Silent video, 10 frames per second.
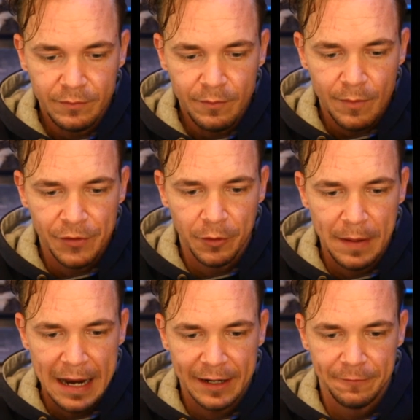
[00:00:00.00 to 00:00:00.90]
So
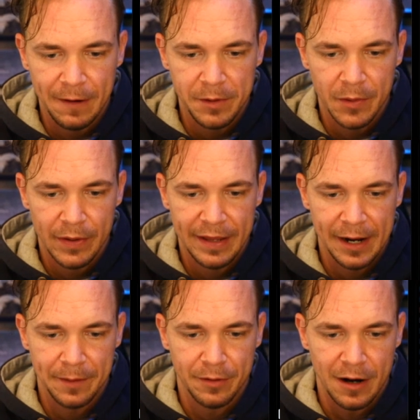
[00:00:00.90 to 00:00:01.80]
back in February, they had
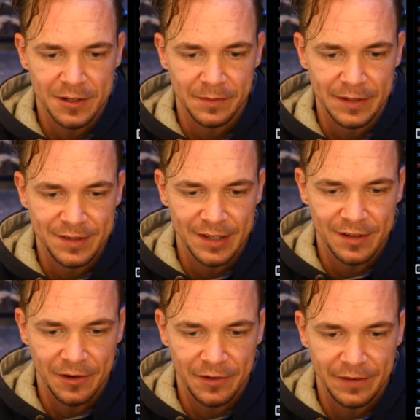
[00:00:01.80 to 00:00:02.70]
approximately
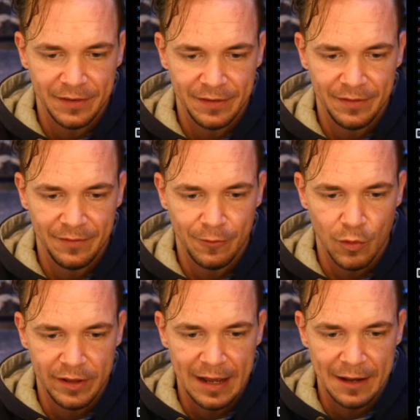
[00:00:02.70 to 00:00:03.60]

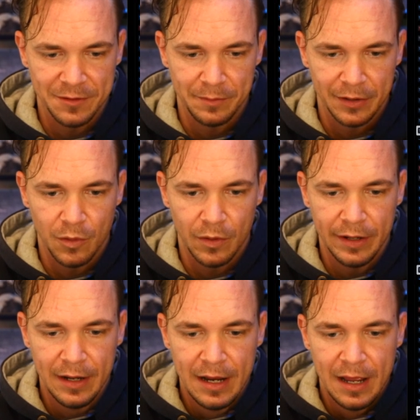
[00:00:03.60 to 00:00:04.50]
640,000 Bitcoin.
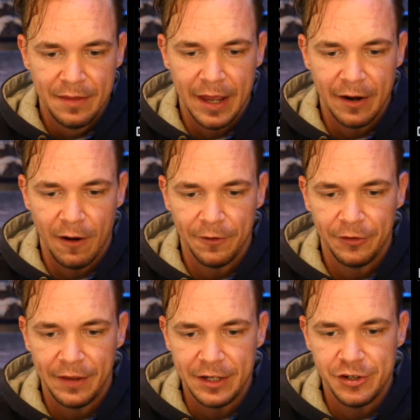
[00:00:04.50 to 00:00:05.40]
Then all of a
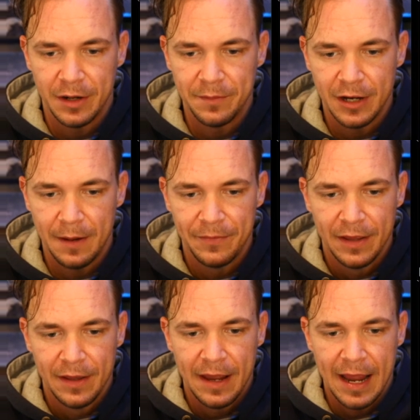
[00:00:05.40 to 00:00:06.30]
sudden, they jumped up
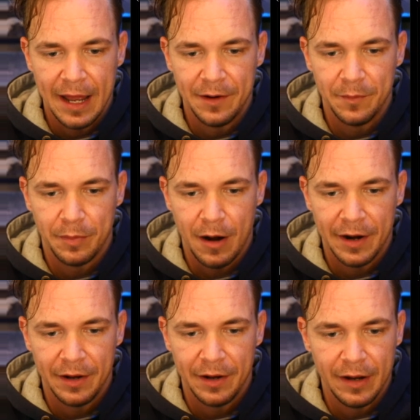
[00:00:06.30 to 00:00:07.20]
and bought
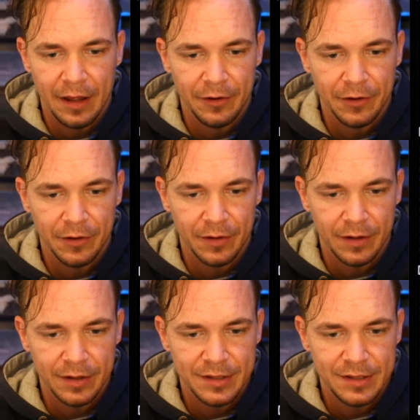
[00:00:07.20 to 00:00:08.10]
another
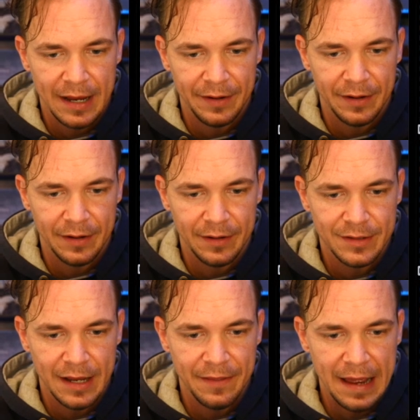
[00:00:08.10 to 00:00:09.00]

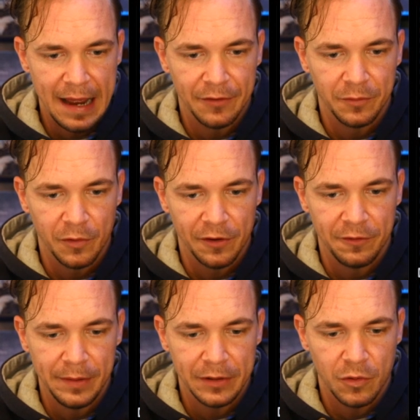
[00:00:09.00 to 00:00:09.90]
10,000 worth of
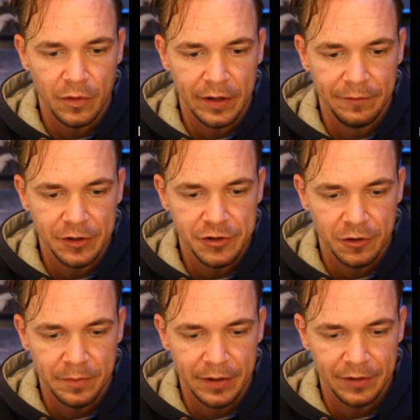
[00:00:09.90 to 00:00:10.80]
Bitcoin in a very
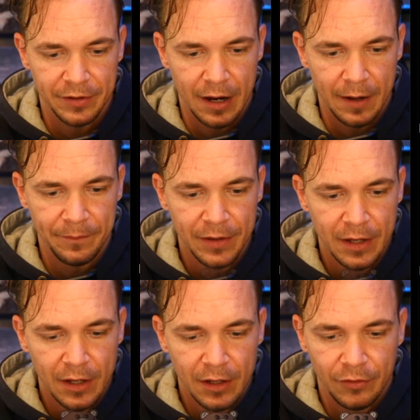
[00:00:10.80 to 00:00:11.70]
short period of time.
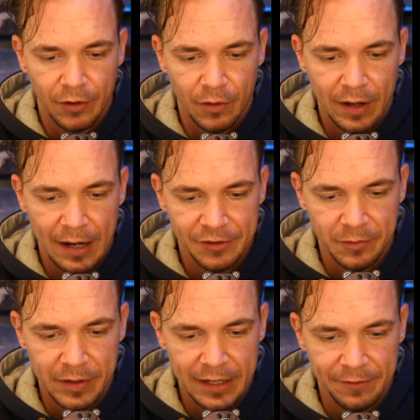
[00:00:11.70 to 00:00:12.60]
So actually
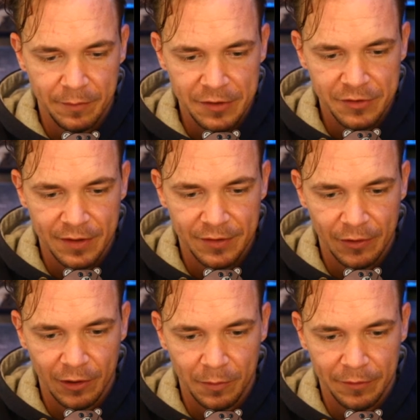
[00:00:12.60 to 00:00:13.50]
we can even measure this out a
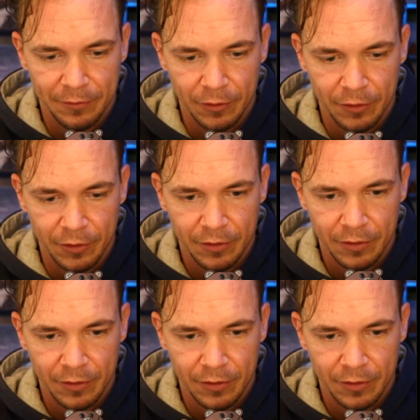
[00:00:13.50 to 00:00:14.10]
little bit further